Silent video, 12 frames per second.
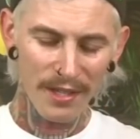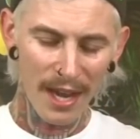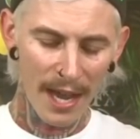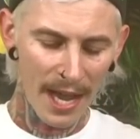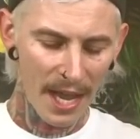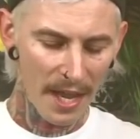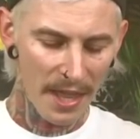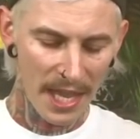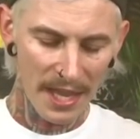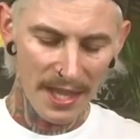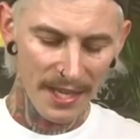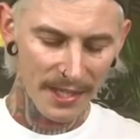uh,
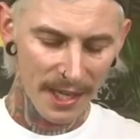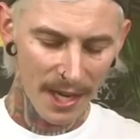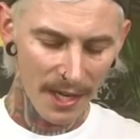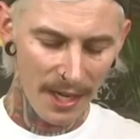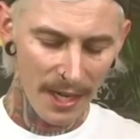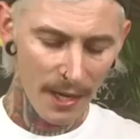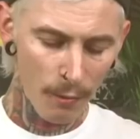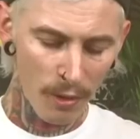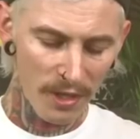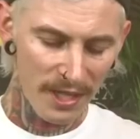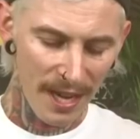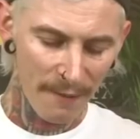then this cunt here
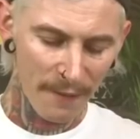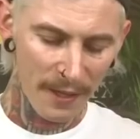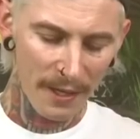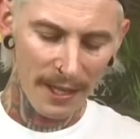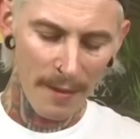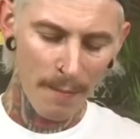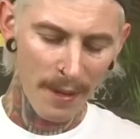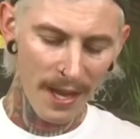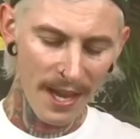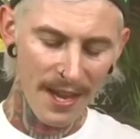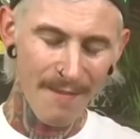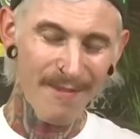would definitely
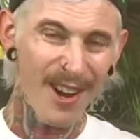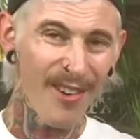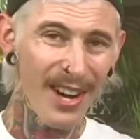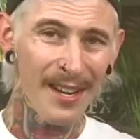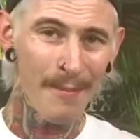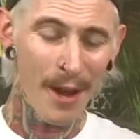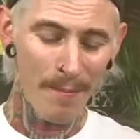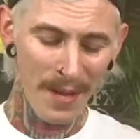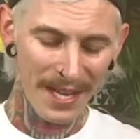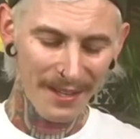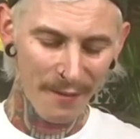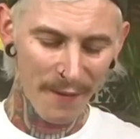be, I reckon, my
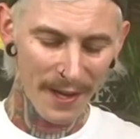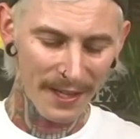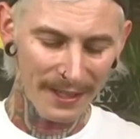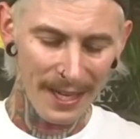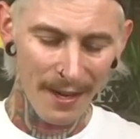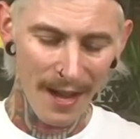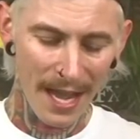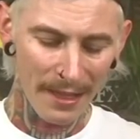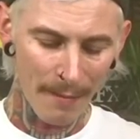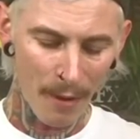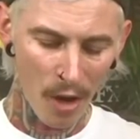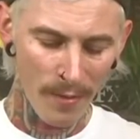pick of the fucking litter at
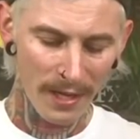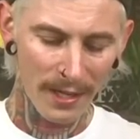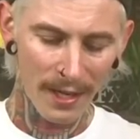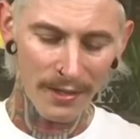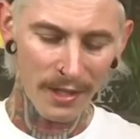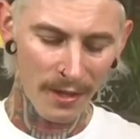the moment, cunts.